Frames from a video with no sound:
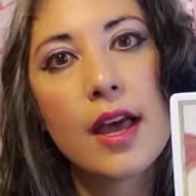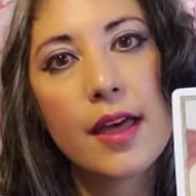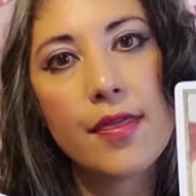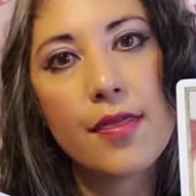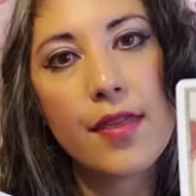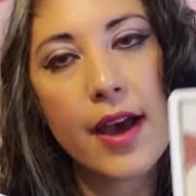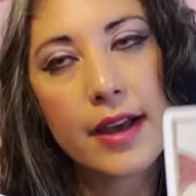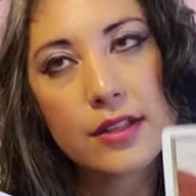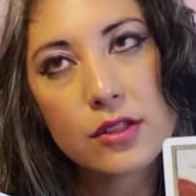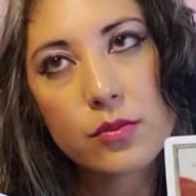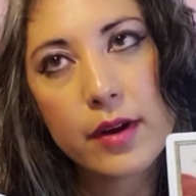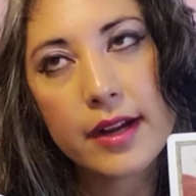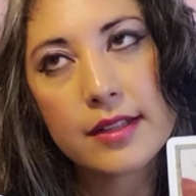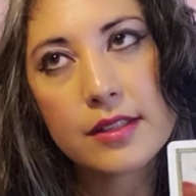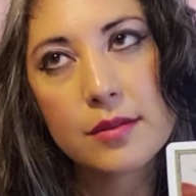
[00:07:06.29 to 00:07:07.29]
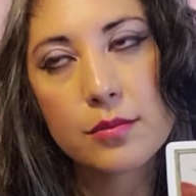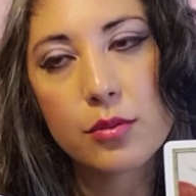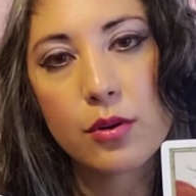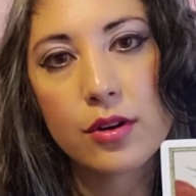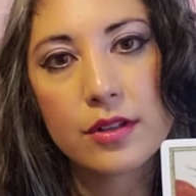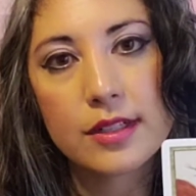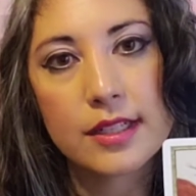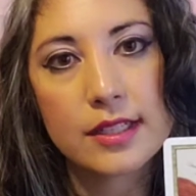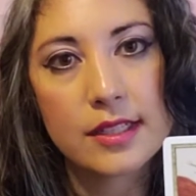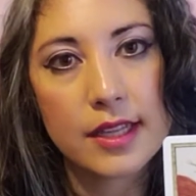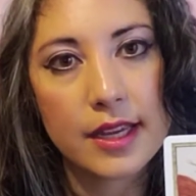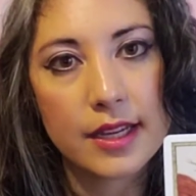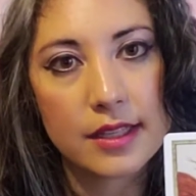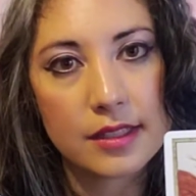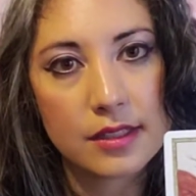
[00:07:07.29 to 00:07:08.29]
That's why it's important to
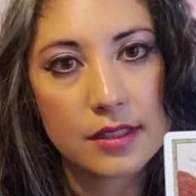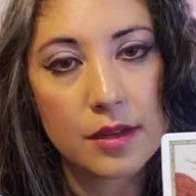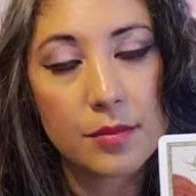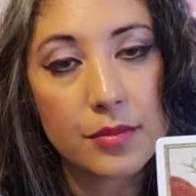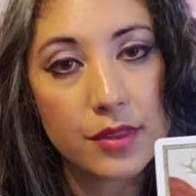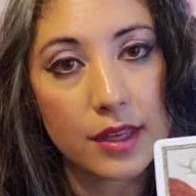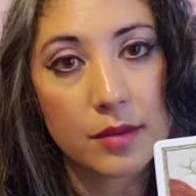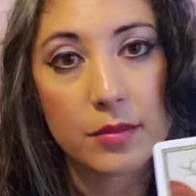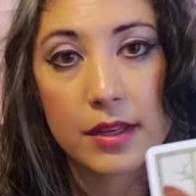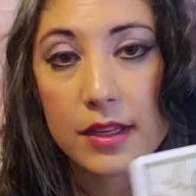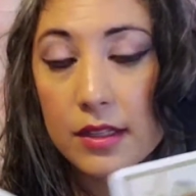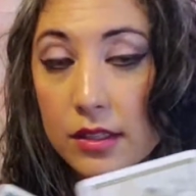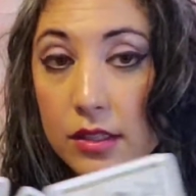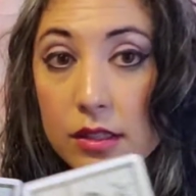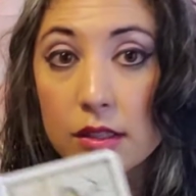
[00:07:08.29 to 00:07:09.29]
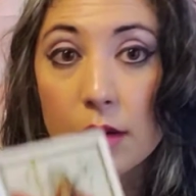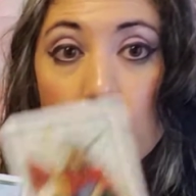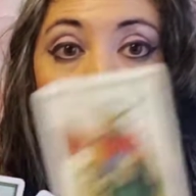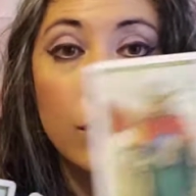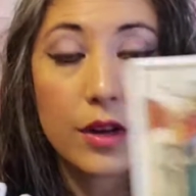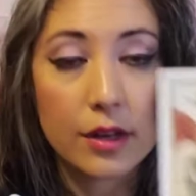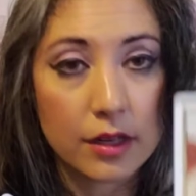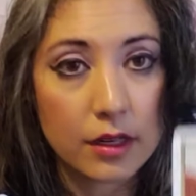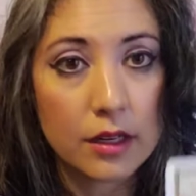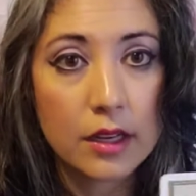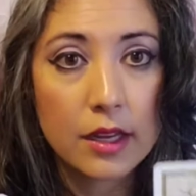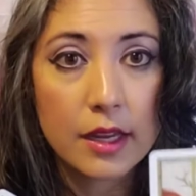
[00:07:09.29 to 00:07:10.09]
say something, because someone